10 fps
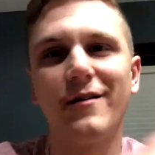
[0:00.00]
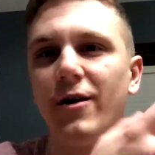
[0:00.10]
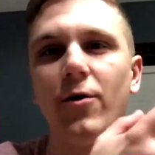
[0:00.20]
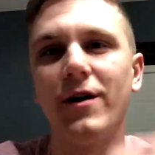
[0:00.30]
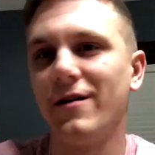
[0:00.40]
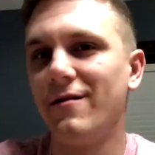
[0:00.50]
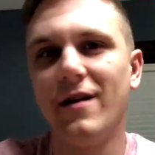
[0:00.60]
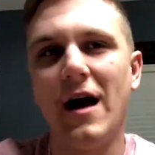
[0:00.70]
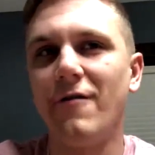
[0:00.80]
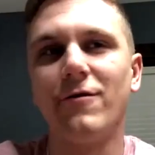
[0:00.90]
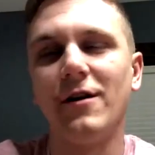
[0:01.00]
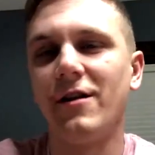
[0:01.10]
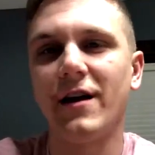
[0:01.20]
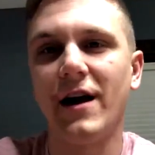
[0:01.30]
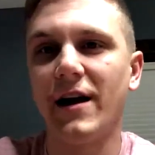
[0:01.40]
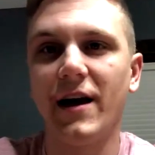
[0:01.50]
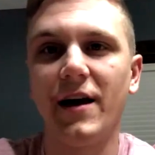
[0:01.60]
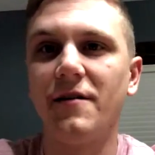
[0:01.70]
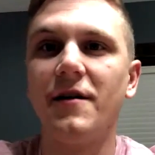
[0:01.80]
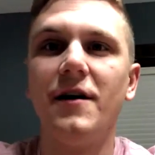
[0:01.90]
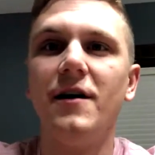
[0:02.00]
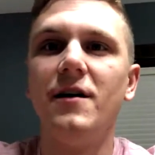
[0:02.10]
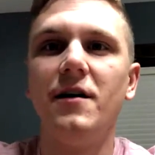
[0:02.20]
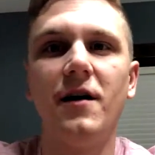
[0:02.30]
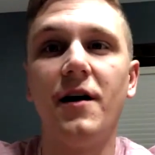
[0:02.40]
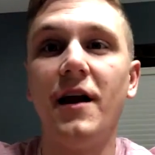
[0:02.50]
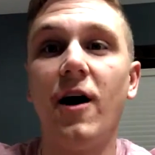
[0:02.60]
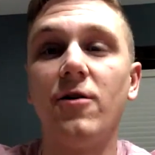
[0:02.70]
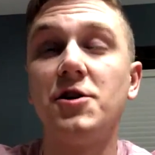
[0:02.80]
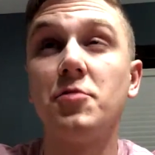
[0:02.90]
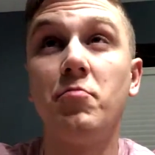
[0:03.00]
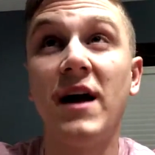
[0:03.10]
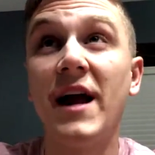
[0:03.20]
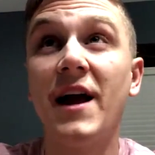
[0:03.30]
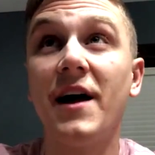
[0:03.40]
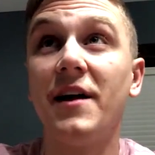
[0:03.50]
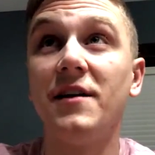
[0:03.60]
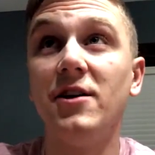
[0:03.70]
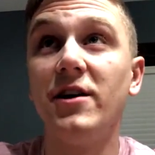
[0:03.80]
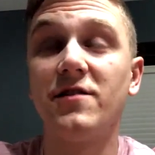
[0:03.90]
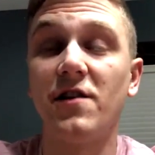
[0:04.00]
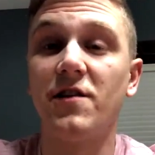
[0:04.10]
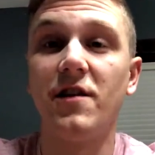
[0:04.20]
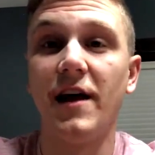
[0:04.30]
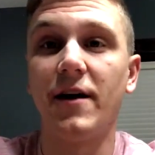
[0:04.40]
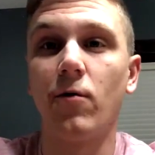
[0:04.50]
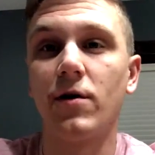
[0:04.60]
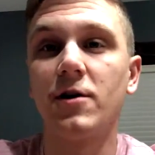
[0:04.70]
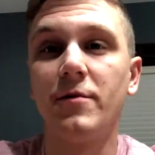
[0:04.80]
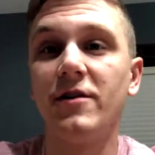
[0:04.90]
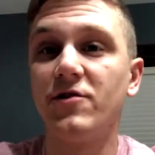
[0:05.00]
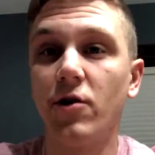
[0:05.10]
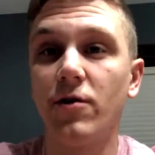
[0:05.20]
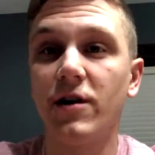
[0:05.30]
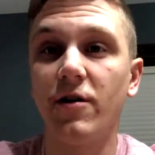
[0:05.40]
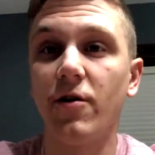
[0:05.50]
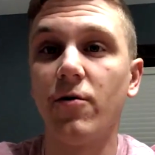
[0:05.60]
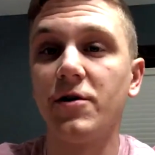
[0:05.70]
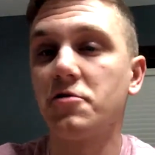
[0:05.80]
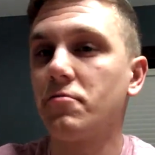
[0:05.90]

go get everything I can. Now, Japan, you get to, like, we're going to be in Tokyo, which